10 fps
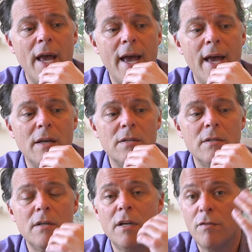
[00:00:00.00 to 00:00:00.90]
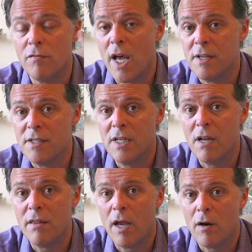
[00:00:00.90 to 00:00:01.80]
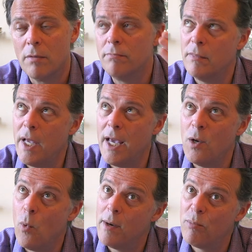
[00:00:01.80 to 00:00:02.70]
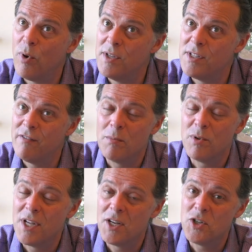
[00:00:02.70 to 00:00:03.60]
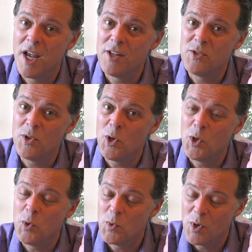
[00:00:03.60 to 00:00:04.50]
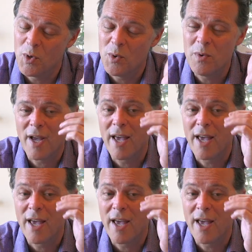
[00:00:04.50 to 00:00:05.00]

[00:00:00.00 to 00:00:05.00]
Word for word: and if you've got zenith error, 81.7% chance you do,